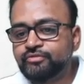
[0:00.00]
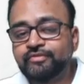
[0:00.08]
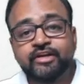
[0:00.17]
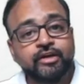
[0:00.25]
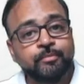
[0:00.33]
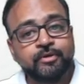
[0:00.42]
A
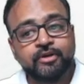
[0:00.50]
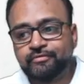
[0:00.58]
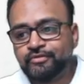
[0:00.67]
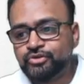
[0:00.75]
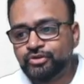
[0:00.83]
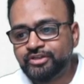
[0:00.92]
very typical
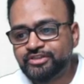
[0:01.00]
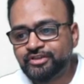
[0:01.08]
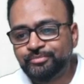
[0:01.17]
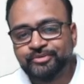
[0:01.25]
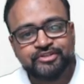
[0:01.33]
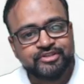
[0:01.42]
visual
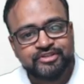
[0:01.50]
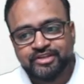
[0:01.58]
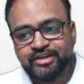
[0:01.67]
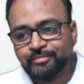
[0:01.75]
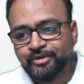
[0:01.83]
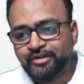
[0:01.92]
disturbance
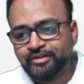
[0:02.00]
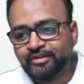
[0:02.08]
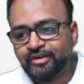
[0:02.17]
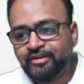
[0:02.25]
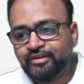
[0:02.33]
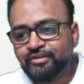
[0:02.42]
described here
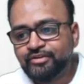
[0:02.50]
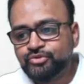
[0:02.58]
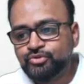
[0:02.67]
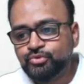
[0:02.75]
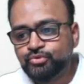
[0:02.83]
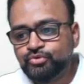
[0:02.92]

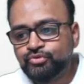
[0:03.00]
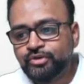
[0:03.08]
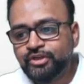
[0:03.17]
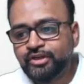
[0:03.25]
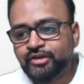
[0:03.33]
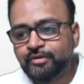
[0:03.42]
is
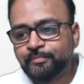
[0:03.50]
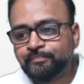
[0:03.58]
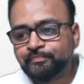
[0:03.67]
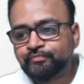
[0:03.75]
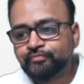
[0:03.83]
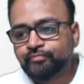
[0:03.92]
usually a
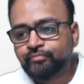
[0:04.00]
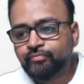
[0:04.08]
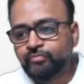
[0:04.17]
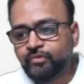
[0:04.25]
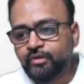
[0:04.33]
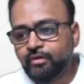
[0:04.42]

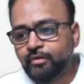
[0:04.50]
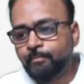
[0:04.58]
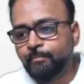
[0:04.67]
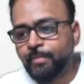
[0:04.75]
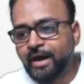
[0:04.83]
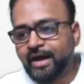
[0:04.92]

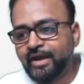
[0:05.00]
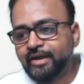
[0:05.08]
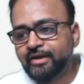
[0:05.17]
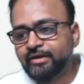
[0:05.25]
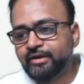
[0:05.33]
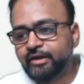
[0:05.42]

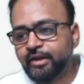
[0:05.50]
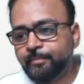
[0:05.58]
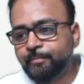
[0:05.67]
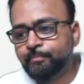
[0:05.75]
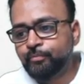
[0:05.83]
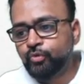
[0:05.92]

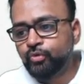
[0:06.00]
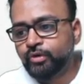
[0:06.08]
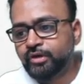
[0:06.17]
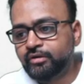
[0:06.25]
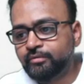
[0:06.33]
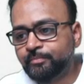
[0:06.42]

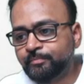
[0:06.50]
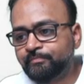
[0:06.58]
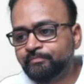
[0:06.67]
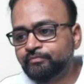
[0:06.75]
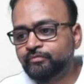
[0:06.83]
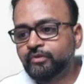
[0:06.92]
bitemporal
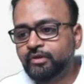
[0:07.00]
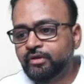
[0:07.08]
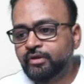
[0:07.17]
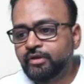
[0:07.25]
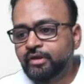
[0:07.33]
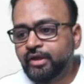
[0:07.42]

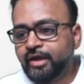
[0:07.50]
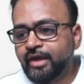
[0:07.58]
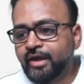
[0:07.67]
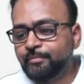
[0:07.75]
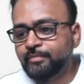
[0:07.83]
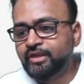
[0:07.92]

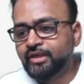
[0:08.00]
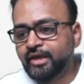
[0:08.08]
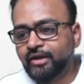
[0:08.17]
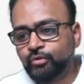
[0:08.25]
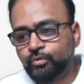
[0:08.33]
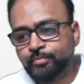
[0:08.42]

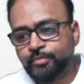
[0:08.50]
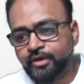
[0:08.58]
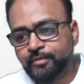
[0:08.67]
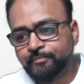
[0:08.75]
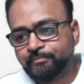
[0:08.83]
hemianopia.